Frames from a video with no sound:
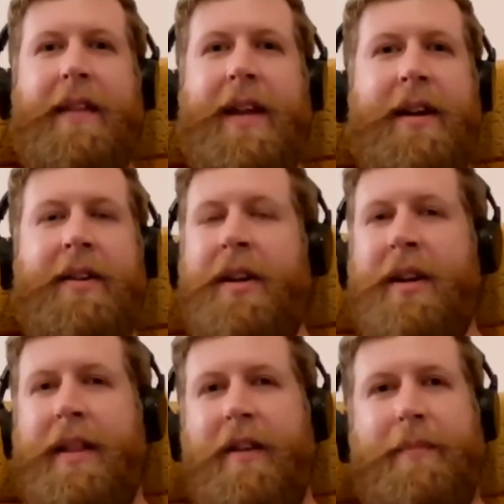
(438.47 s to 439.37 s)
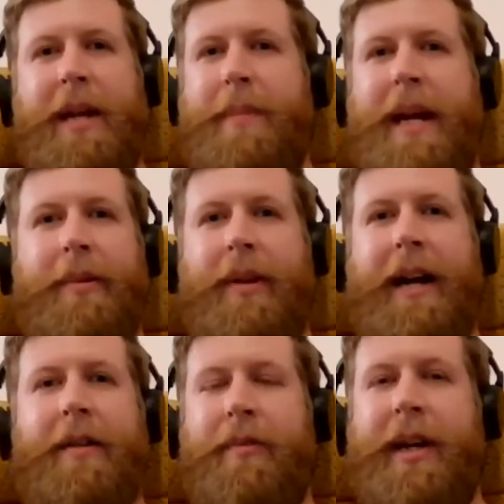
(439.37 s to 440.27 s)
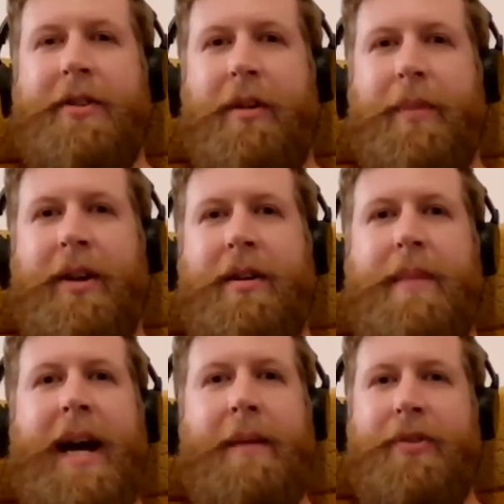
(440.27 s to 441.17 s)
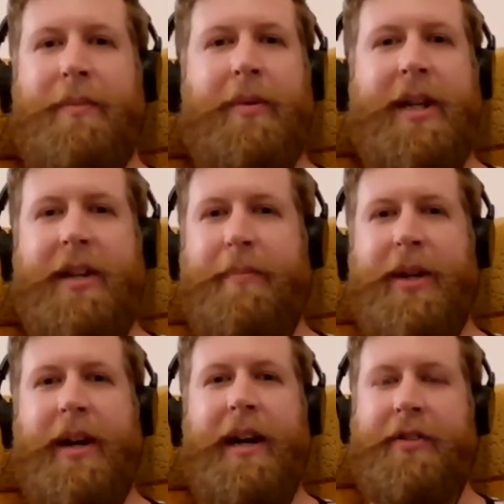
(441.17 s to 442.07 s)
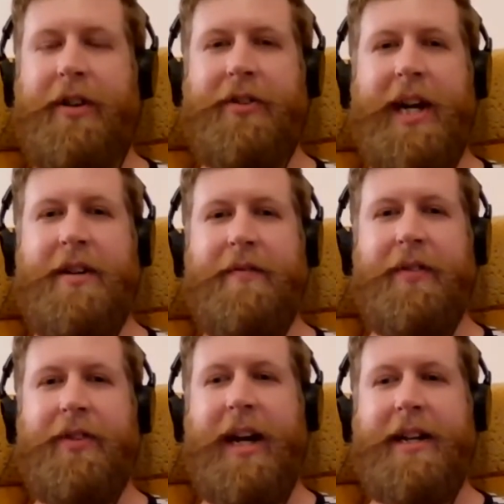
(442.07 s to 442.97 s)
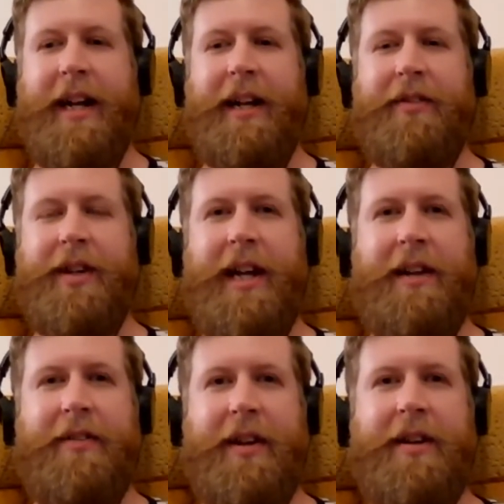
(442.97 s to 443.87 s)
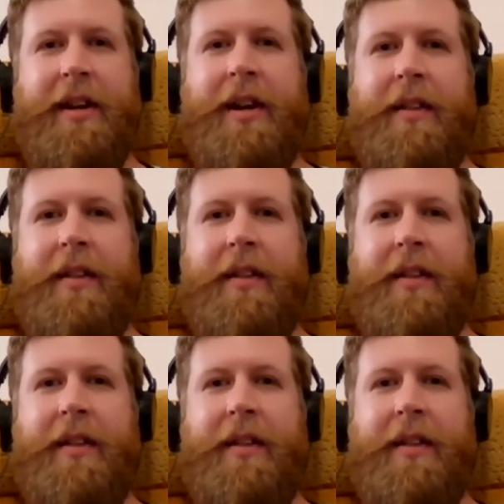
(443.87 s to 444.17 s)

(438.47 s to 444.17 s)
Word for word: And then there have been people like Rick Doblin and MAPS, the Multidisciplinary Association for Psychedelic Studies, and